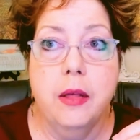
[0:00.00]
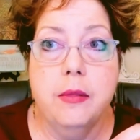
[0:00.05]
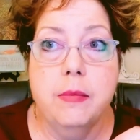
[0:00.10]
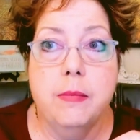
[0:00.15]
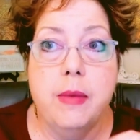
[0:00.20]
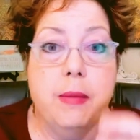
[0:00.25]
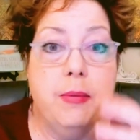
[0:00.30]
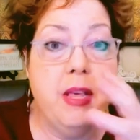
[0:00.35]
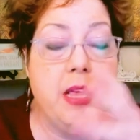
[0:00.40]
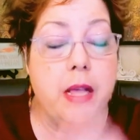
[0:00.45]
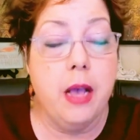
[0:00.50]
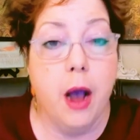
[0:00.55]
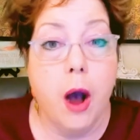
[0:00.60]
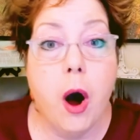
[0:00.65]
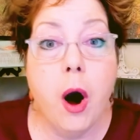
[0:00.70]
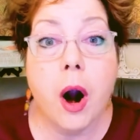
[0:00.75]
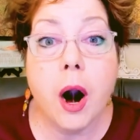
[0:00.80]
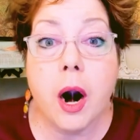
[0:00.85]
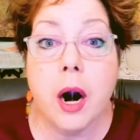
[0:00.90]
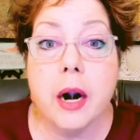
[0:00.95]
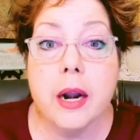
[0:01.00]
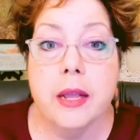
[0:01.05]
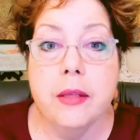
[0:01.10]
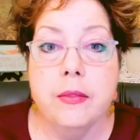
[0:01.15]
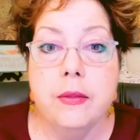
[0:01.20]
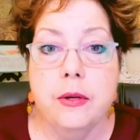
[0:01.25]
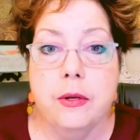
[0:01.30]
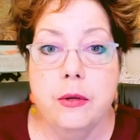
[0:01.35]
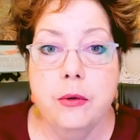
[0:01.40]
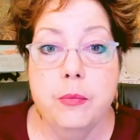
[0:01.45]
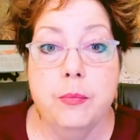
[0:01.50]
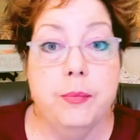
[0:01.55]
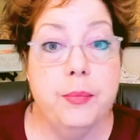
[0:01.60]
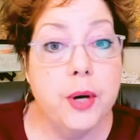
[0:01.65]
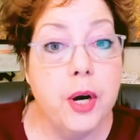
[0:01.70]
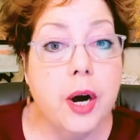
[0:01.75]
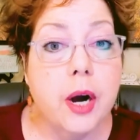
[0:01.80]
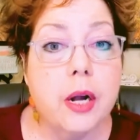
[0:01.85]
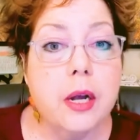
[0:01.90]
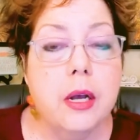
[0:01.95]
they are in the new
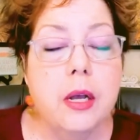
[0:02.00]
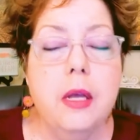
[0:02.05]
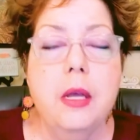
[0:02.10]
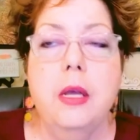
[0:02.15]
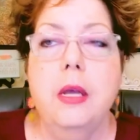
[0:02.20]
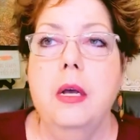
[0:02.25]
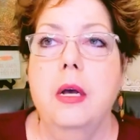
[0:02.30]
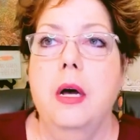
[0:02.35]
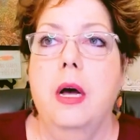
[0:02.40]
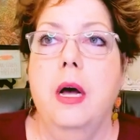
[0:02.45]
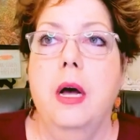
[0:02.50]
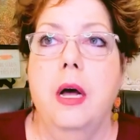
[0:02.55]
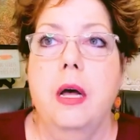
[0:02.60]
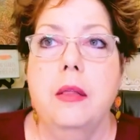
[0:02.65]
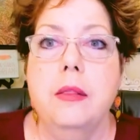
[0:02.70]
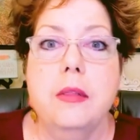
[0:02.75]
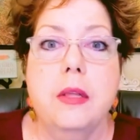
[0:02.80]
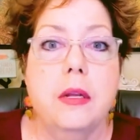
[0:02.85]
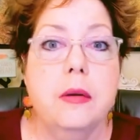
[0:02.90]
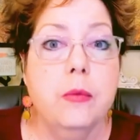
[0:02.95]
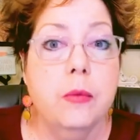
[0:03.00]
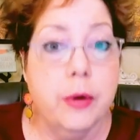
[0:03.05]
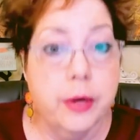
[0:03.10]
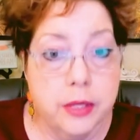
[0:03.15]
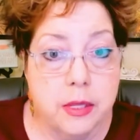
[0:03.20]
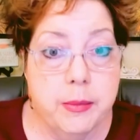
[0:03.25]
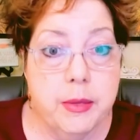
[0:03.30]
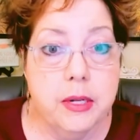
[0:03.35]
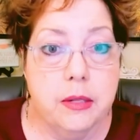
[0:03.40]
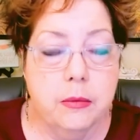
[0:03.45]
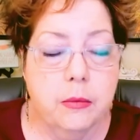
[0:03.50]
book that we're in the middle.